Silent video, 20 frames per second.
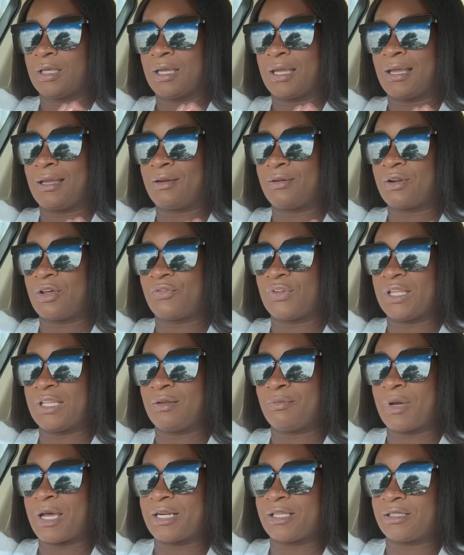I don't know if
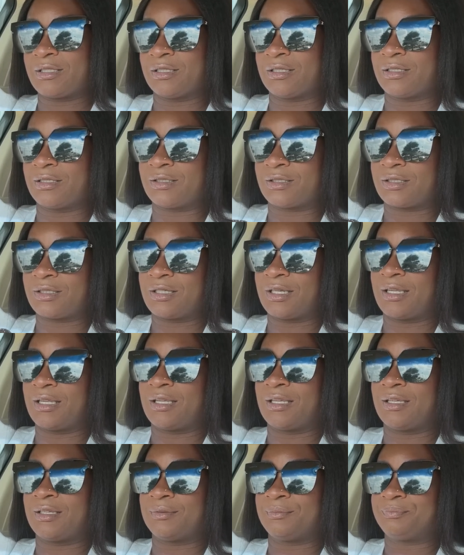anybody can
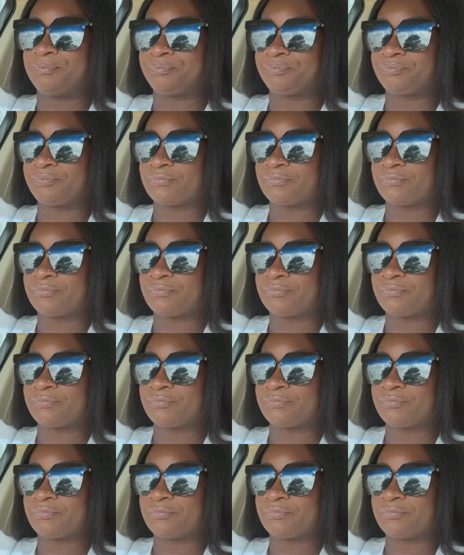understand